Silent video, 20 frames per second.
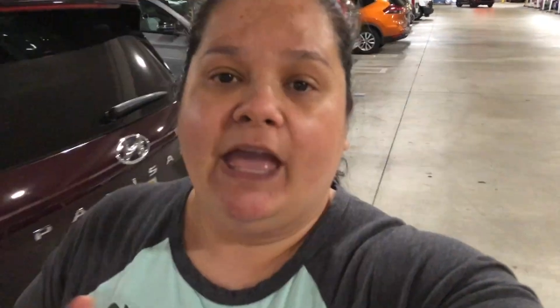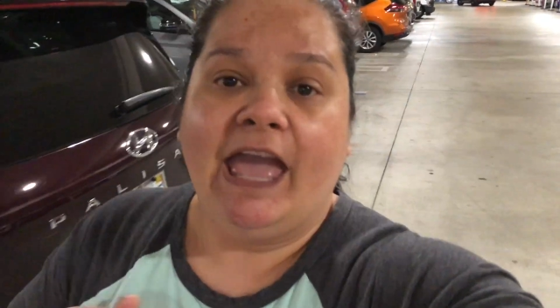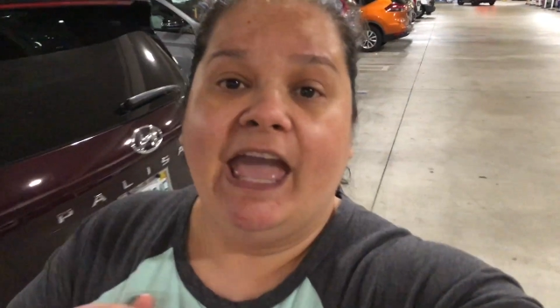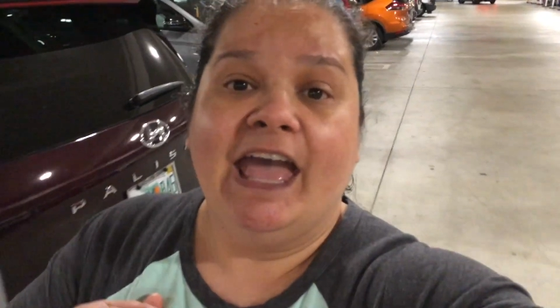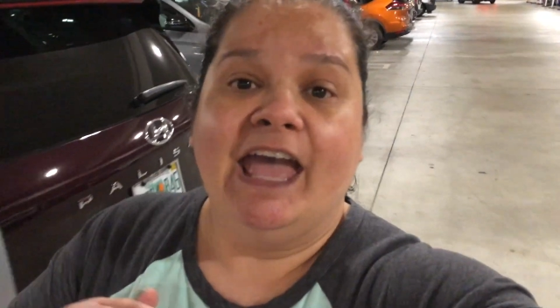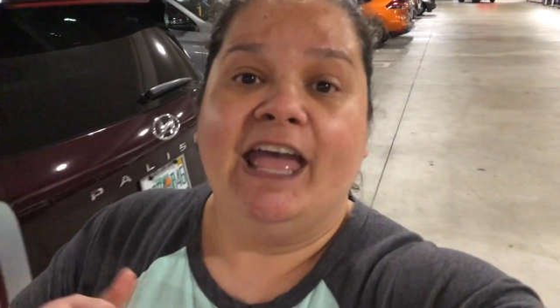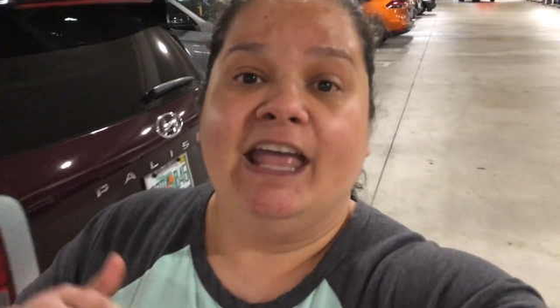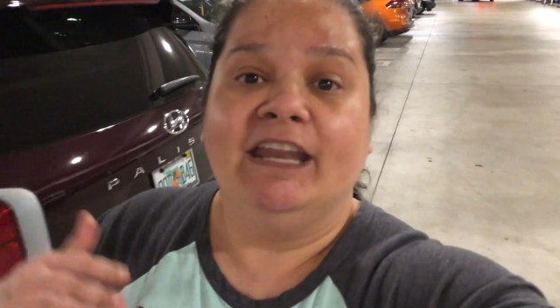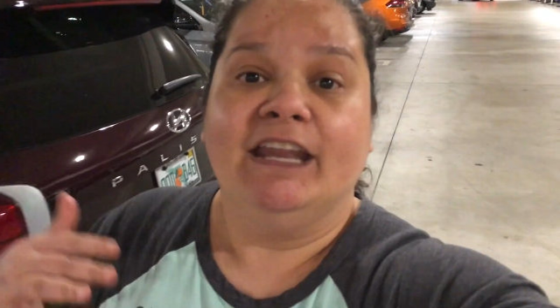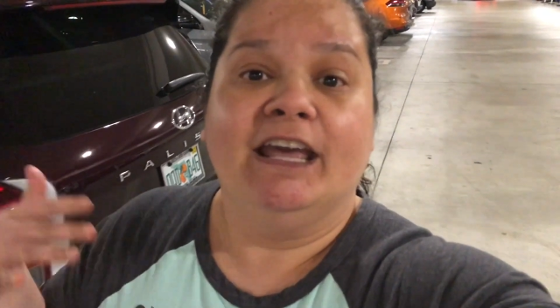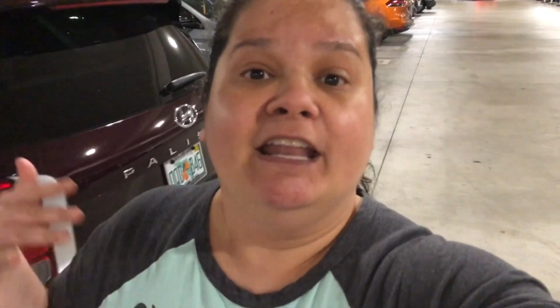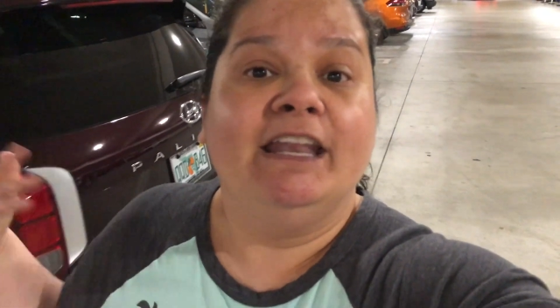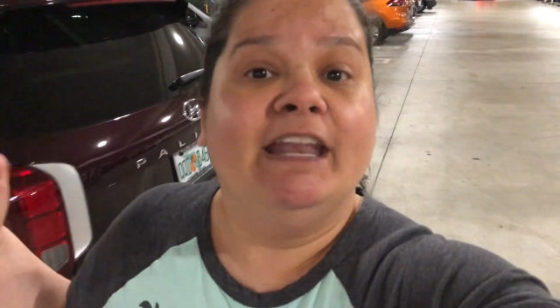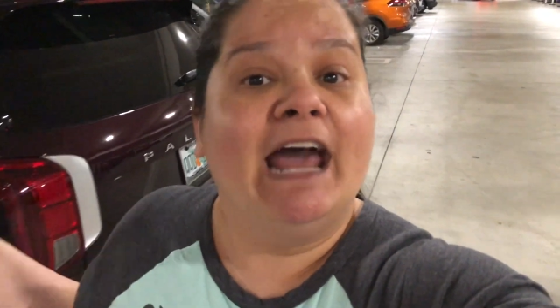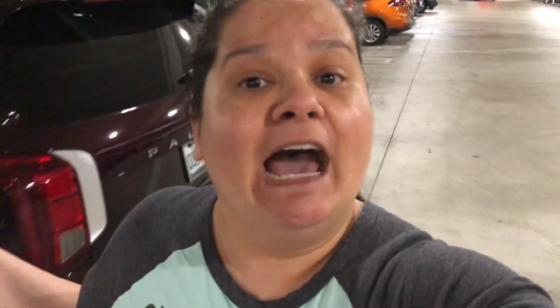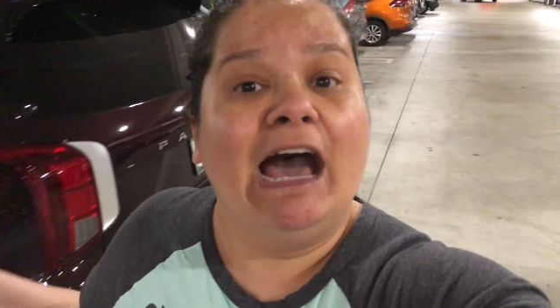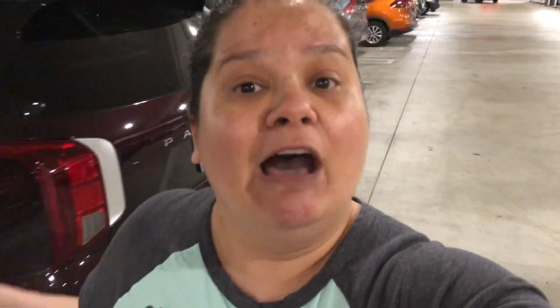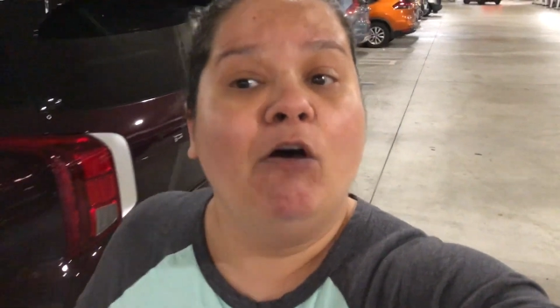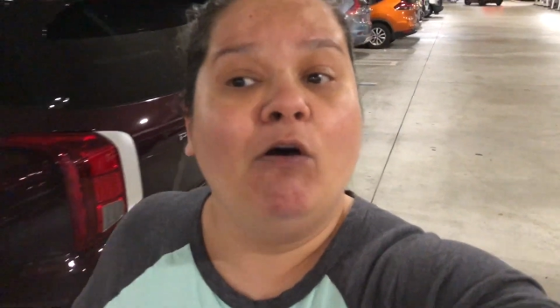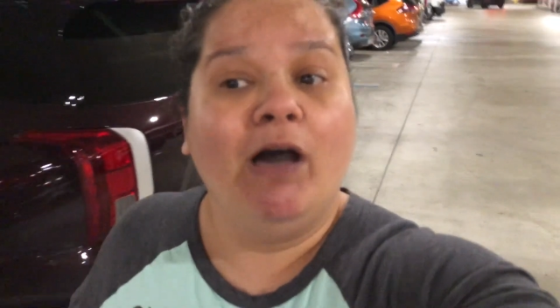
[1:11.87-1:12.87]
and
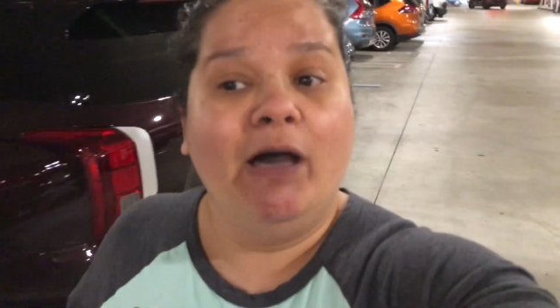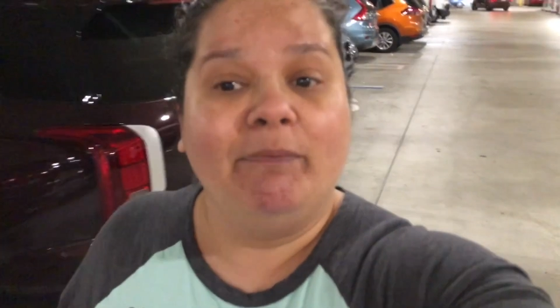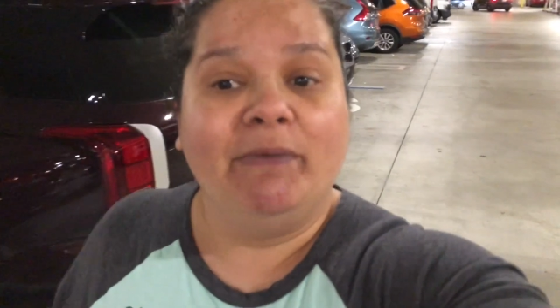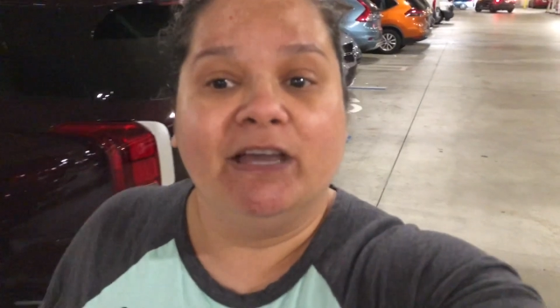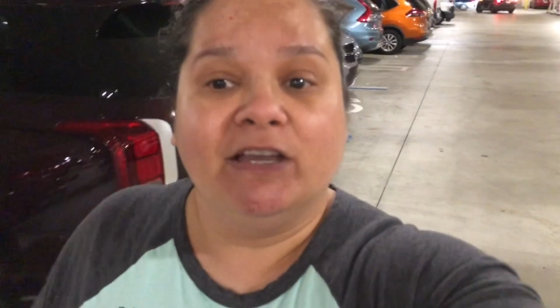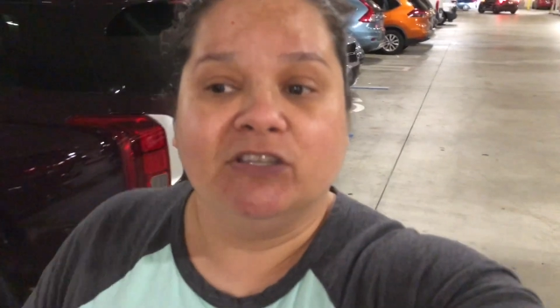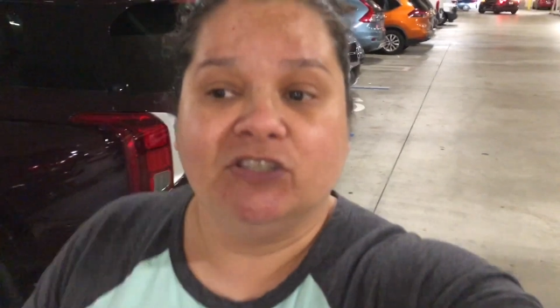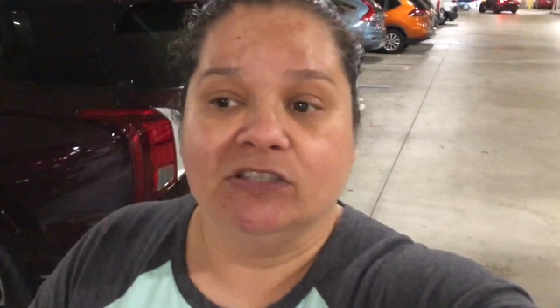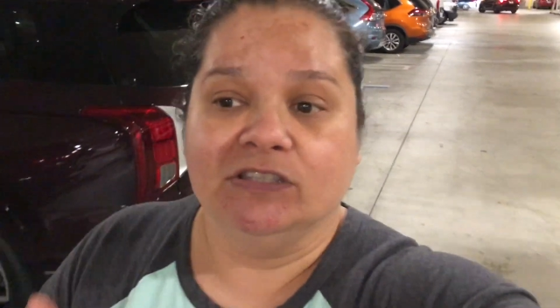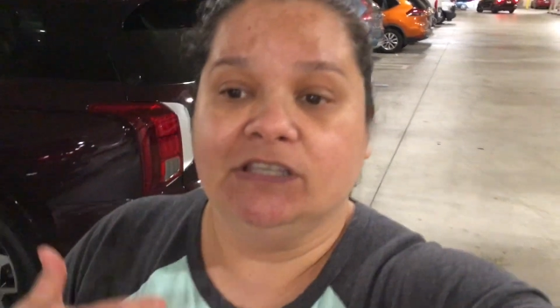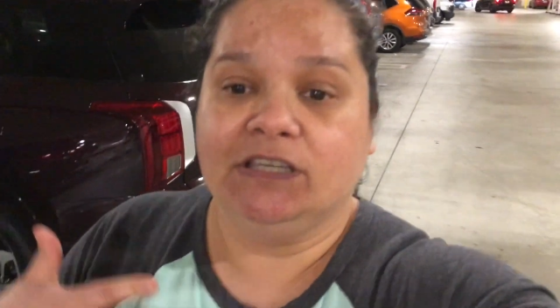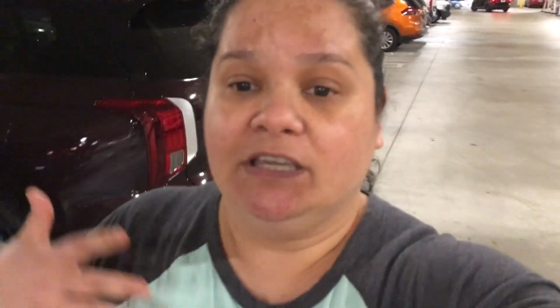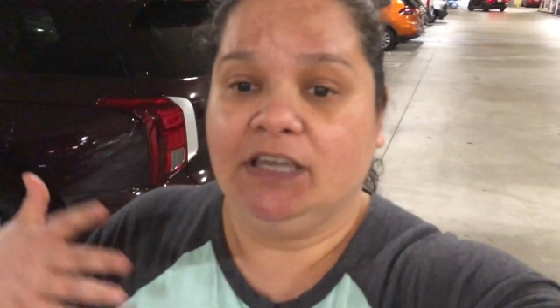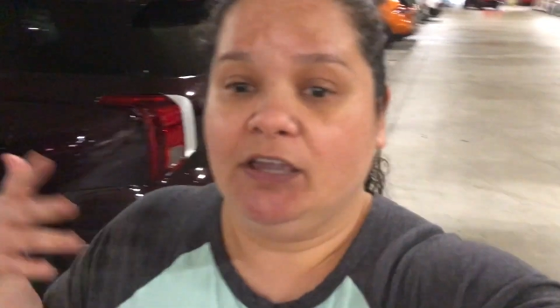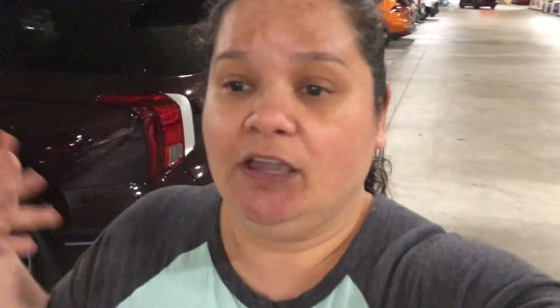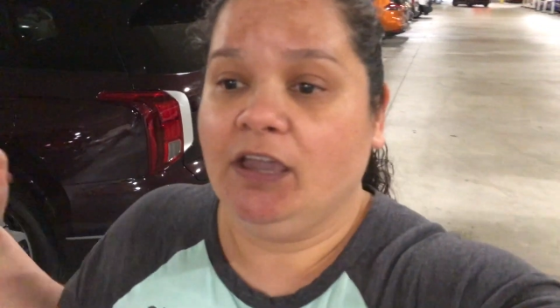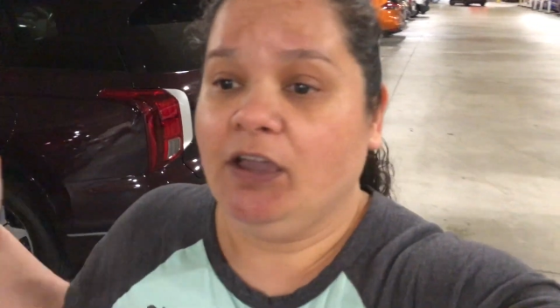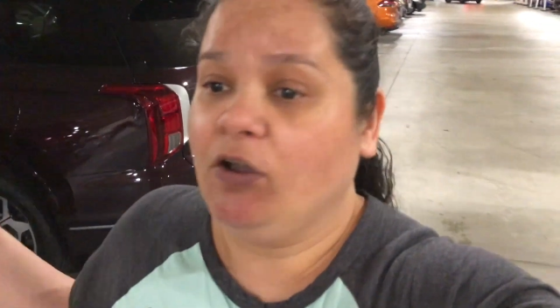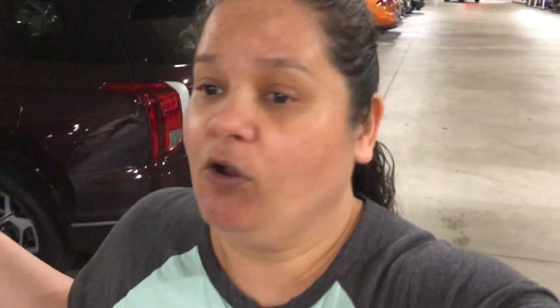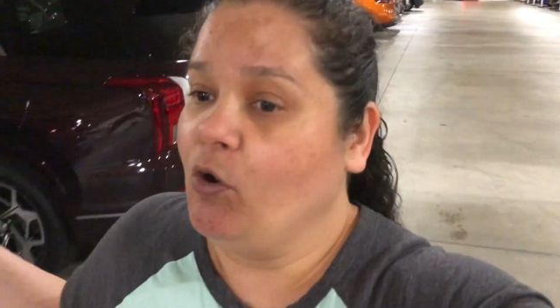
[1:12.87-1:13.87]
now I'm
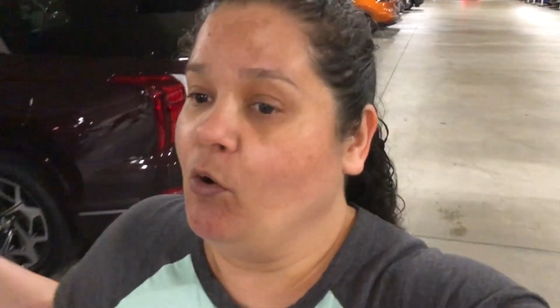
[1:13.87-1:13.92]
actually